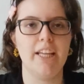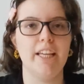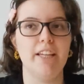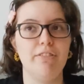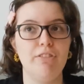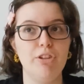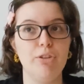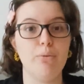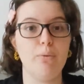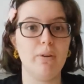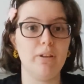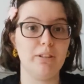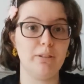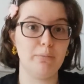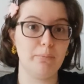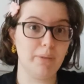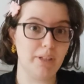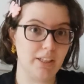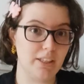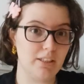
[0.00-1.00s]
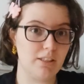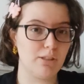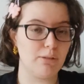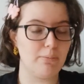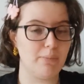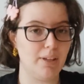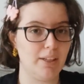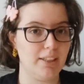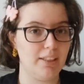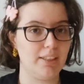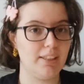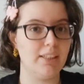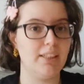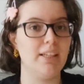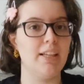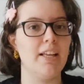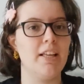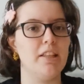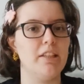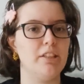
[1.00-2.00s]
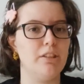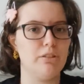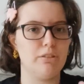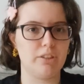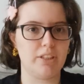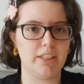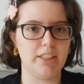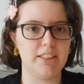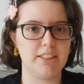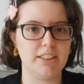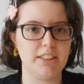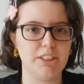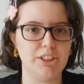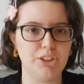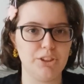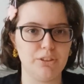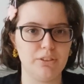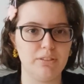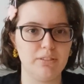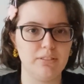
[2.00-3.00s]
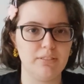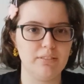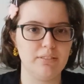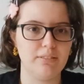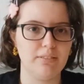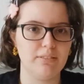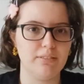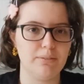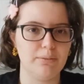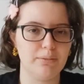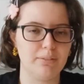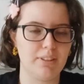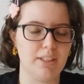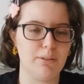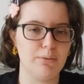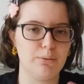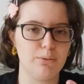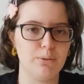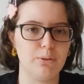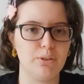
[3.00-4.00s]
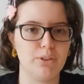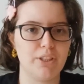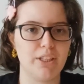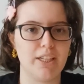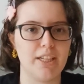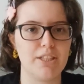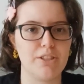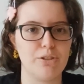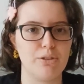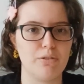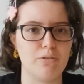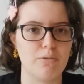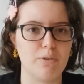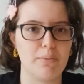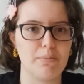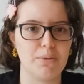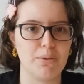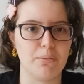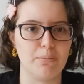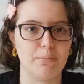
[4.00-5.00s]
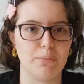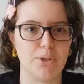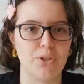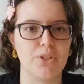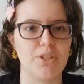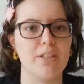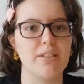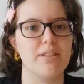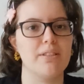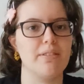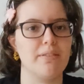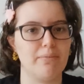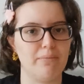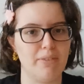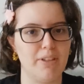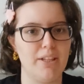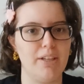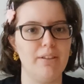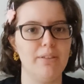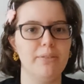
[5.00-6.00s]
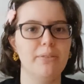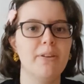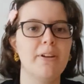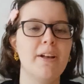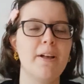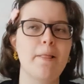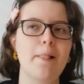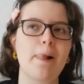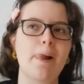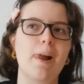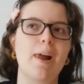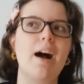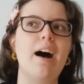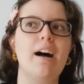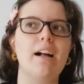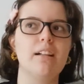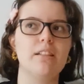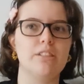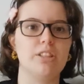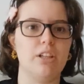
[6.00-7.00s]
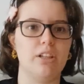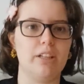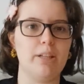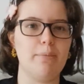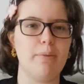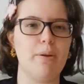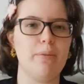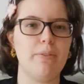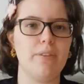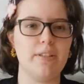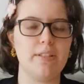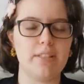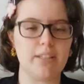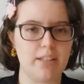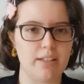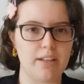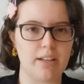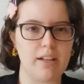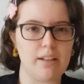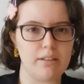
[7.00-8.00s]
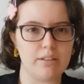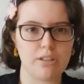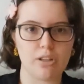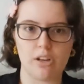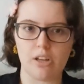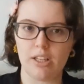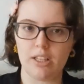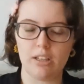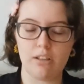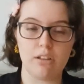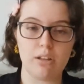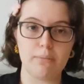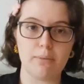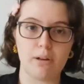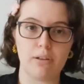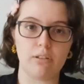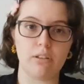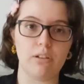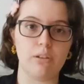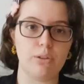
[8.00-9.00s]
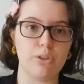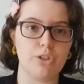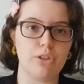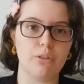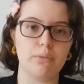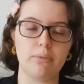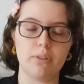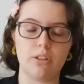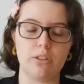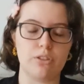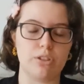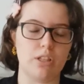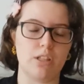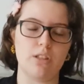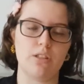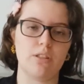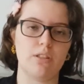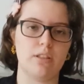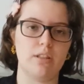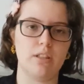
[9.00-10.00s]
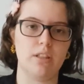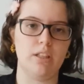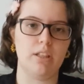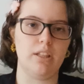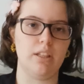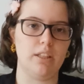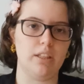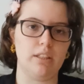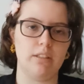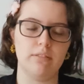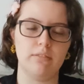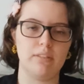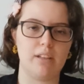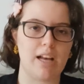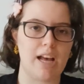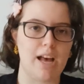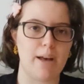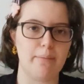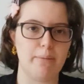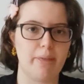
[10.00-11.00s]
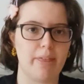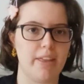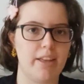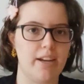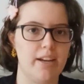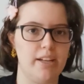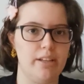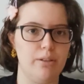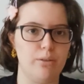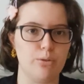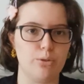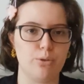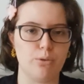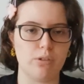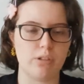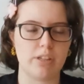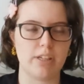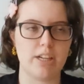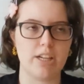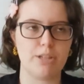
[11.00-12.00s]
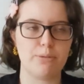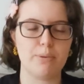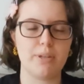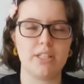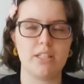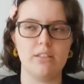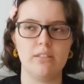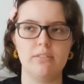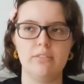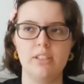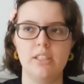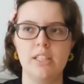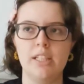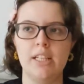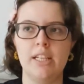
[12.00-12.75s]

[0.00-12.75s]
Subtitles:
if you want me to make the organization, how to organize your webtoon process video, I'll talk about this, and I'll talk a lot about Notion because it's the app that I use to organize myself.